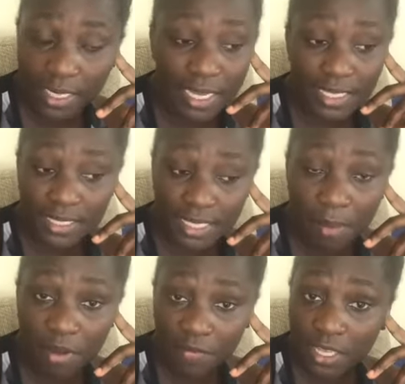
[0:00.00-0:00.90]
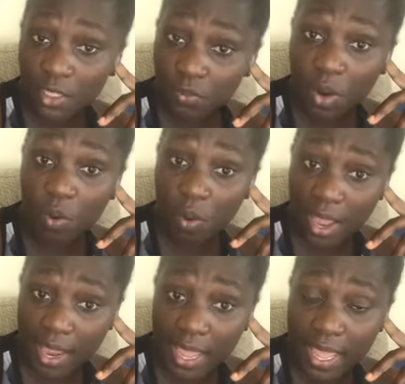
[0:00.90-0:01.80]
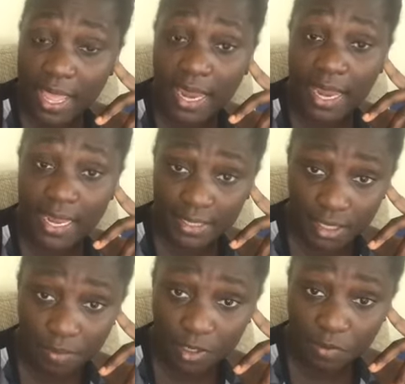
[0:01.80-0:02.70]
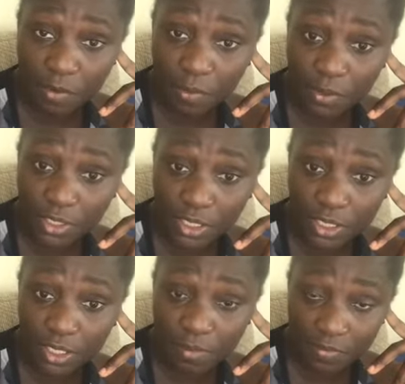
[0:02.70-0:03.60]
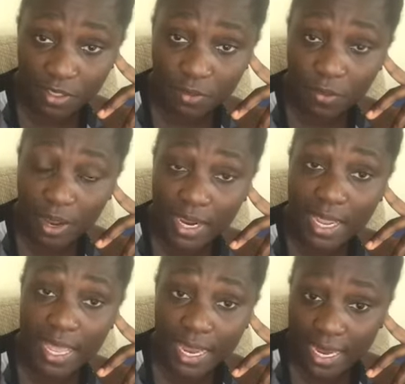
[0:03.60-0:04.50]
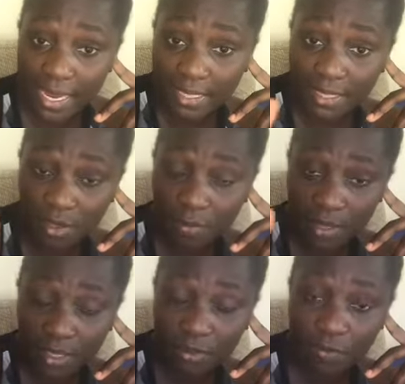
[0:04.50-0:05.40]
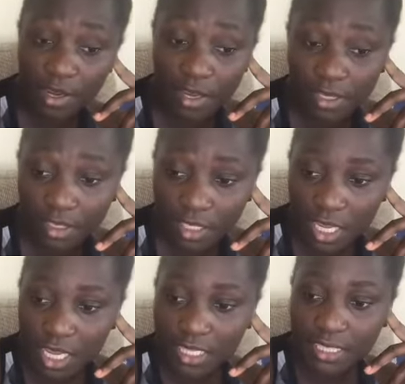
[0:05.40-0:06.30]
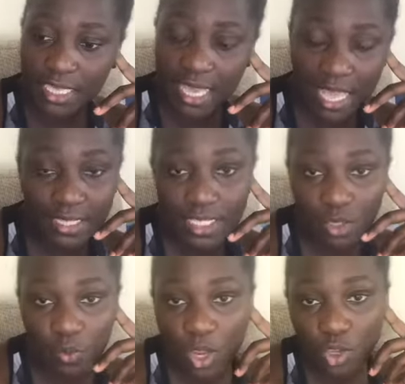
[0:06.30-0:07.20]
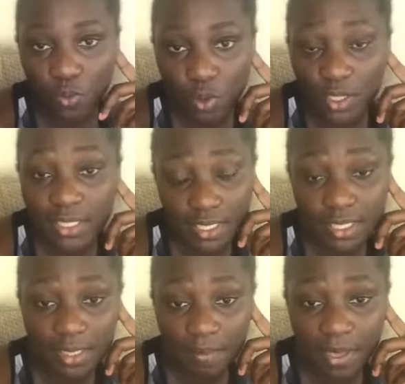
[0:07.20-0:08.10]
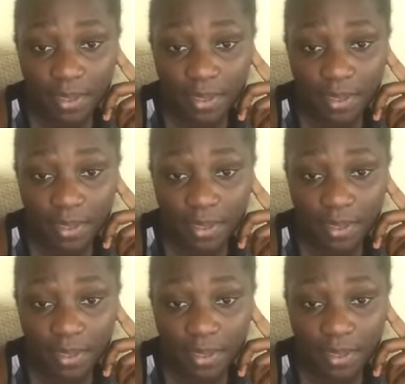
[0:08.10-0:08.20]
Some of us require a little bit of a push. Some of us require a little bit of a nudge to get us where you want us to be.